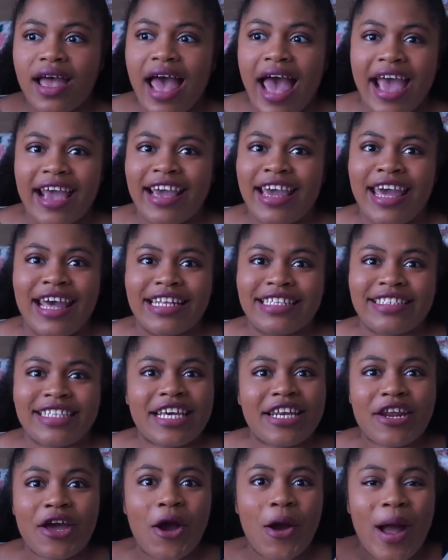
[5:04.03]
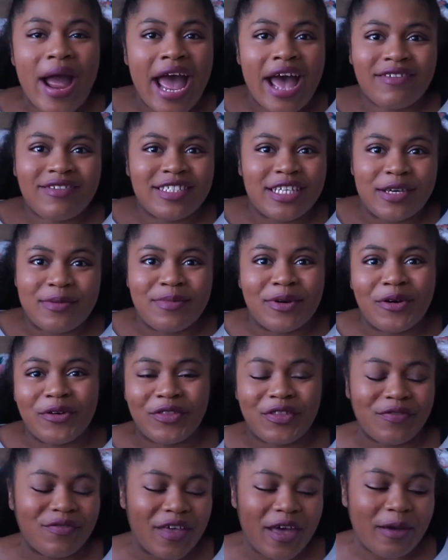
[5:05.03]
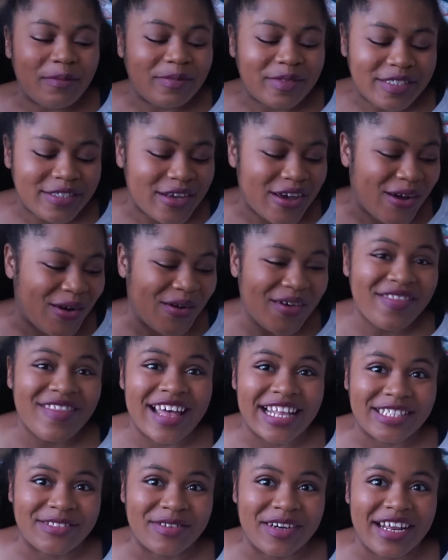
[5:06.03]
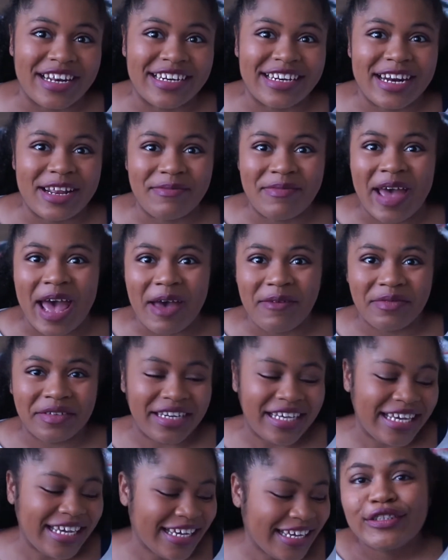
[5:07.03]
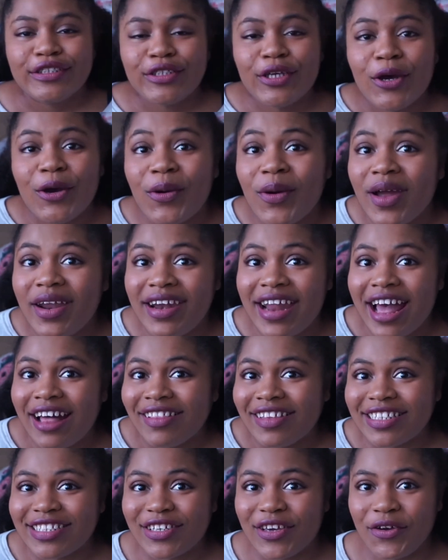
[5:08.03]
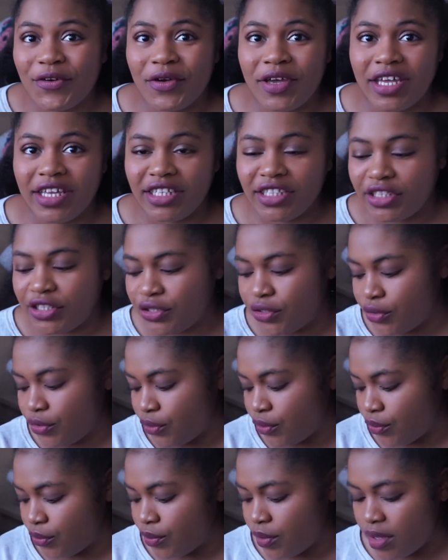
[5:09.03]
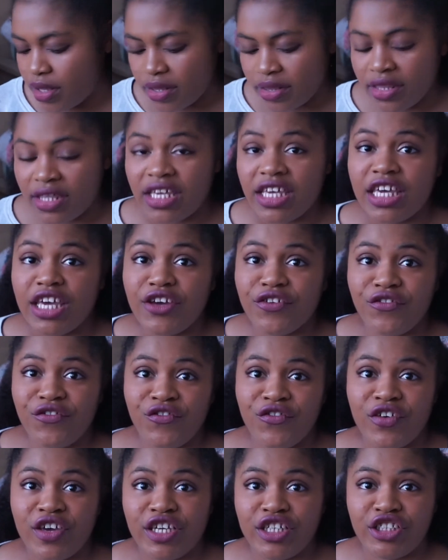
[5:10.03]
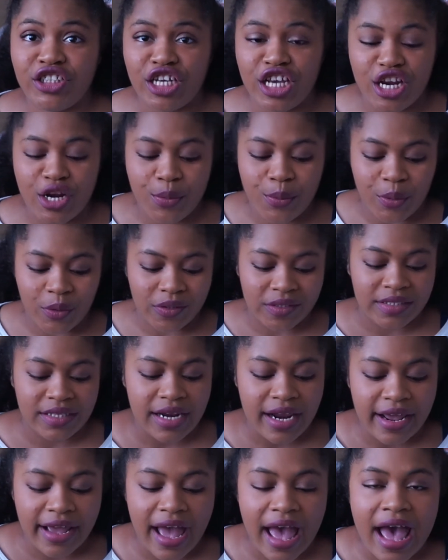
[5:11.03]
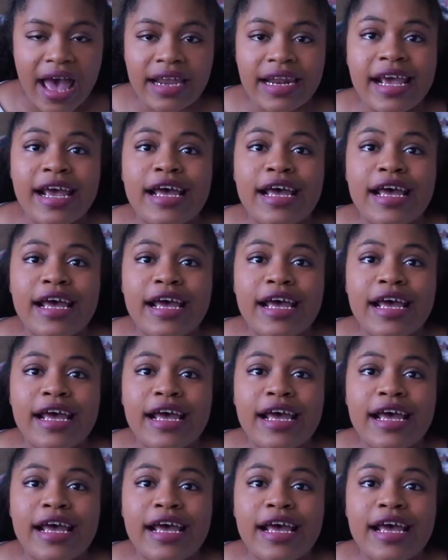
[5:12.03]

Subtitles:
I can't say no. I have to get both of them, so that's what ended up happening. So now let's go into the fiction books that I got.